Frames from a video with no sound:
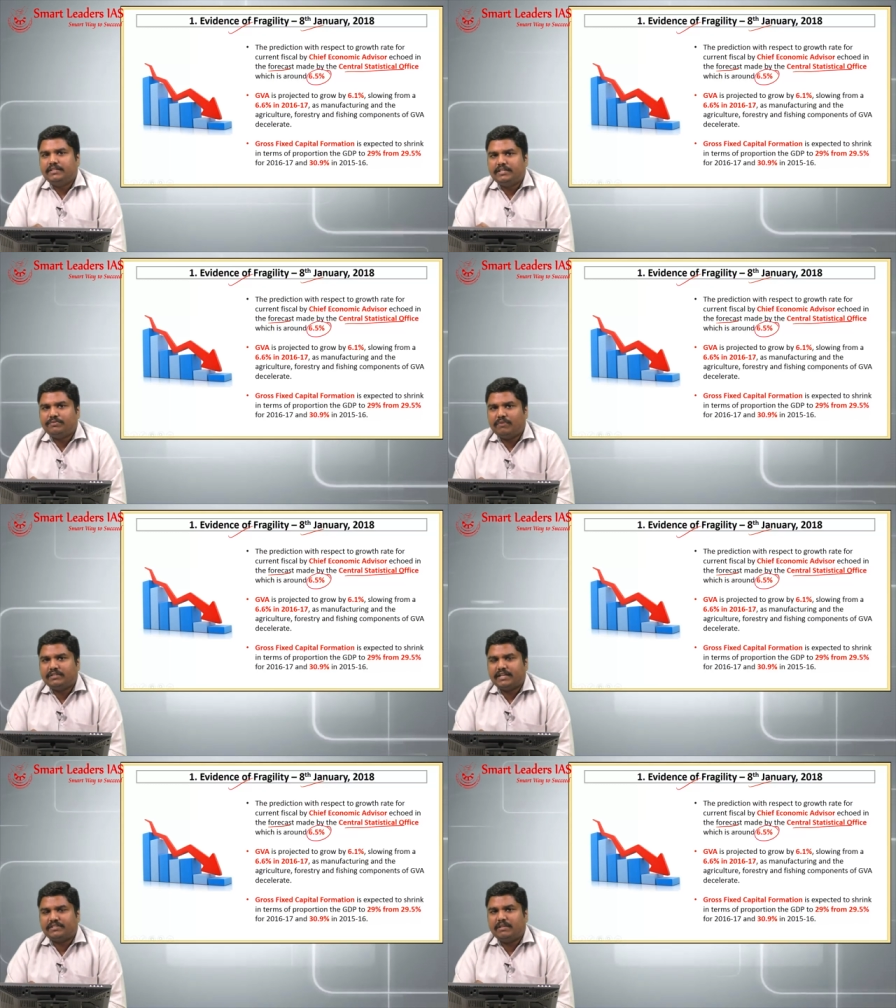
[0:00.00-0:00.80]
This
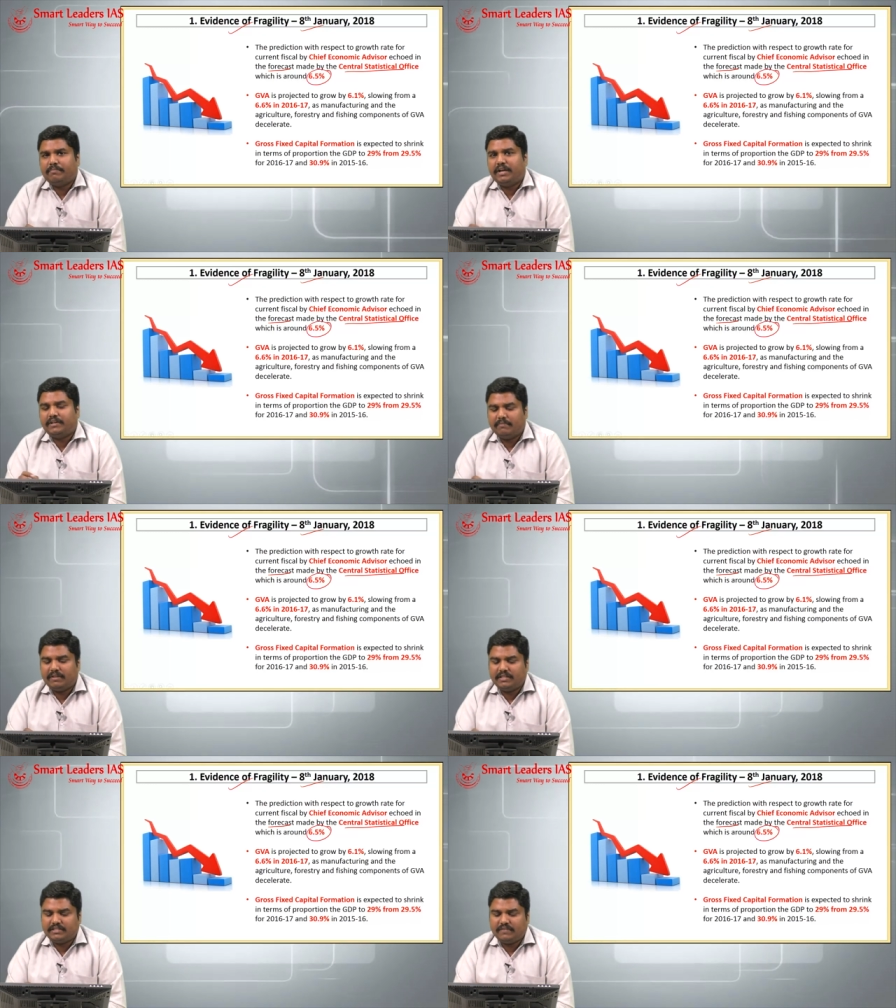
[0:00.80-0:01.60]
was actually predicted by
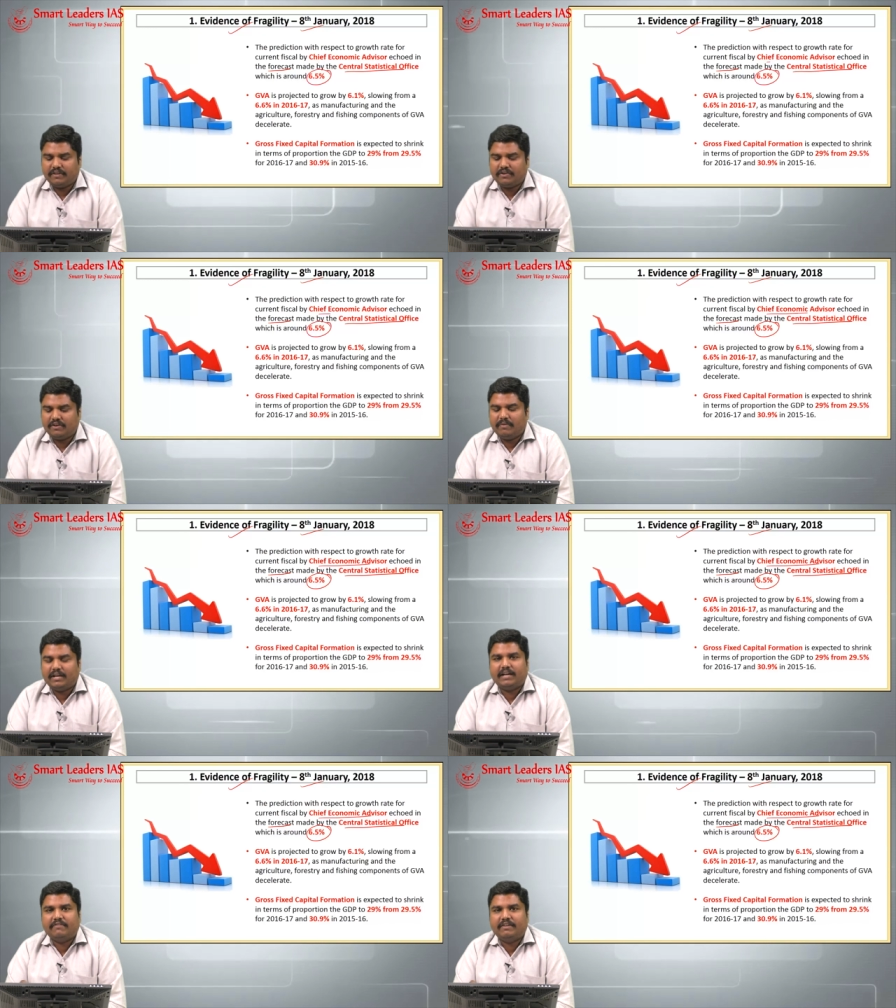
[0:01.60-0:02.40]
the chief economic
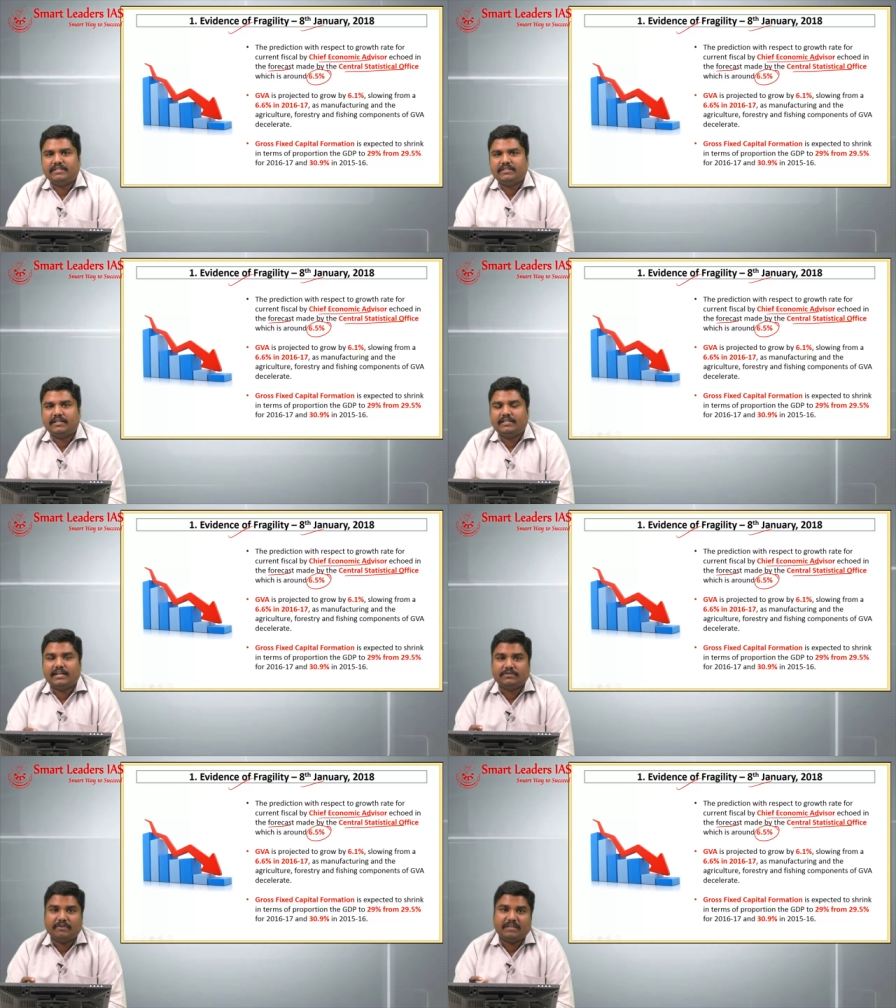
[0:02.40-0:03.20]
advisor that there
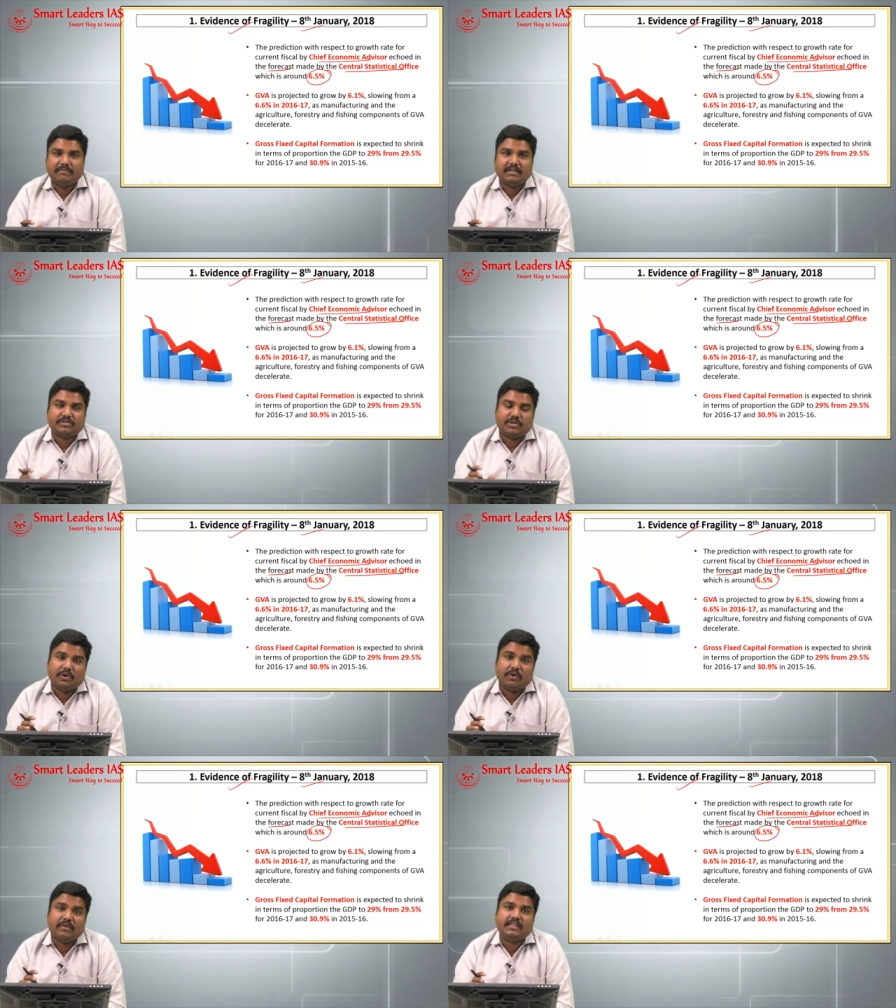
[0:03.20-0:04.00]
is going to be a
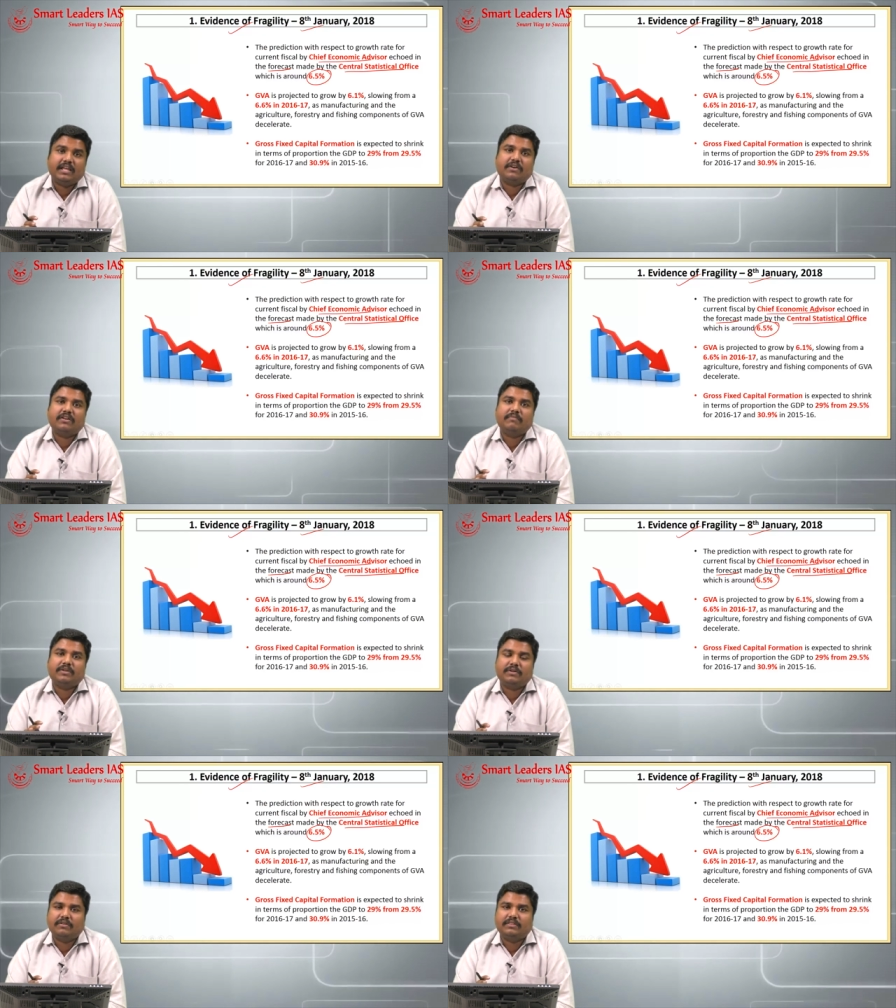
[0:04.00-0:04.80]
slowdown in the
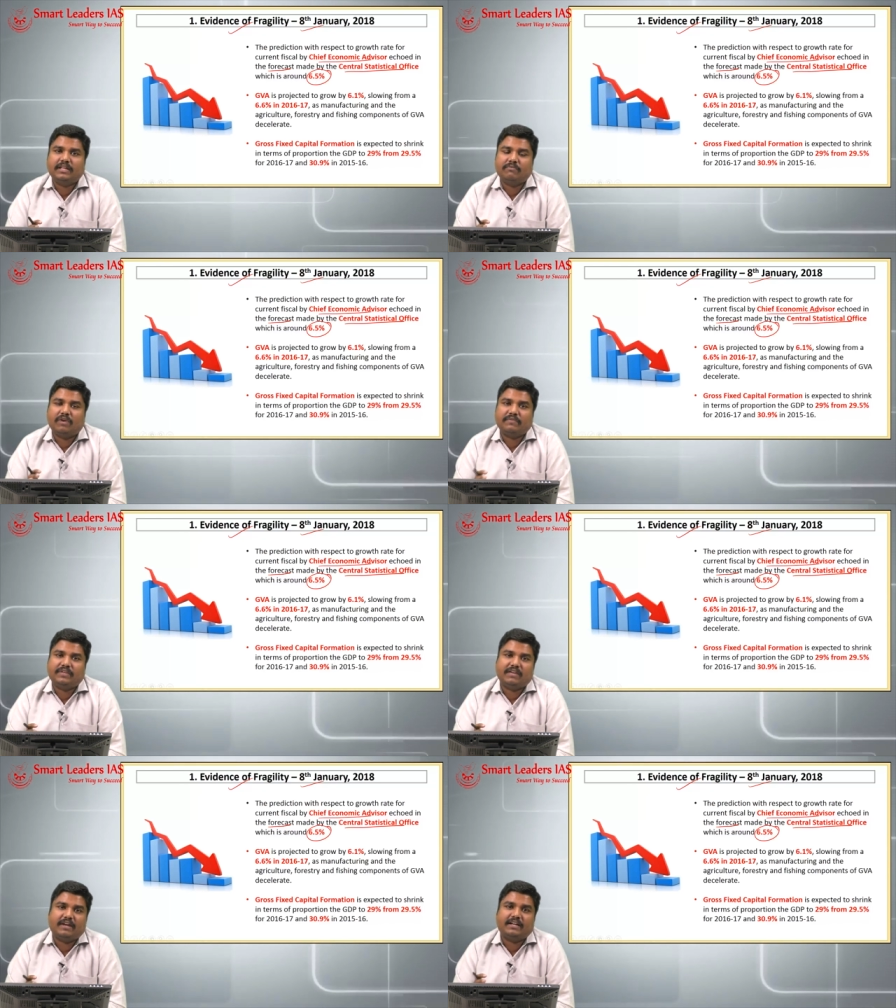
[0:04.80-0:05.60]
economic growth than what we
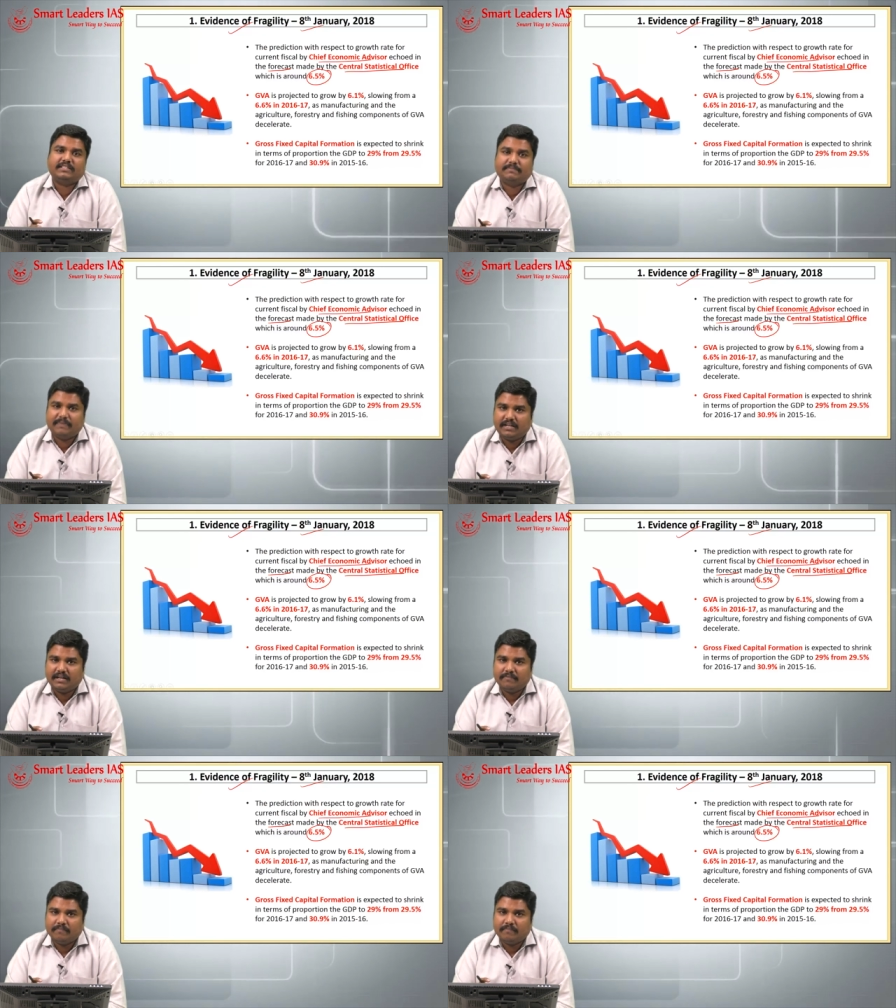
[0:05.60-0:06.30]
have anticipated.